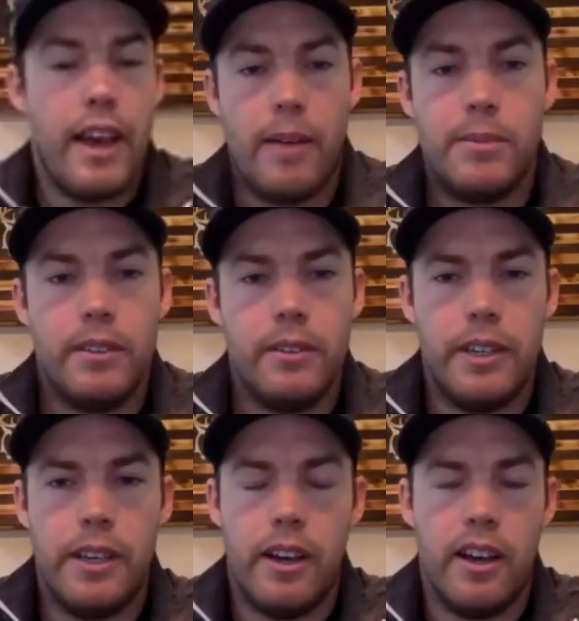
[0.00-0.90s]

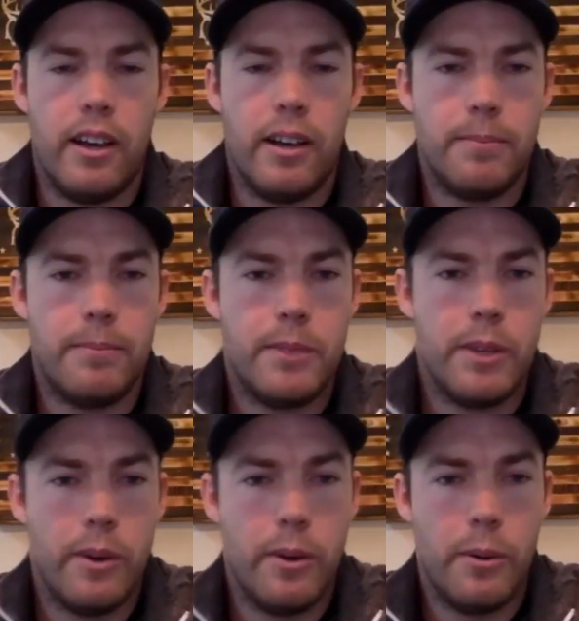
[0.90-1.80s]
absolutely.
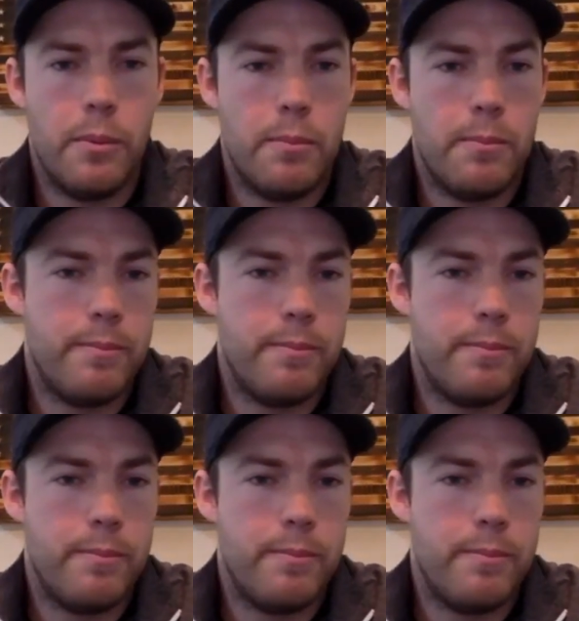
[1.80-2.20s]
So,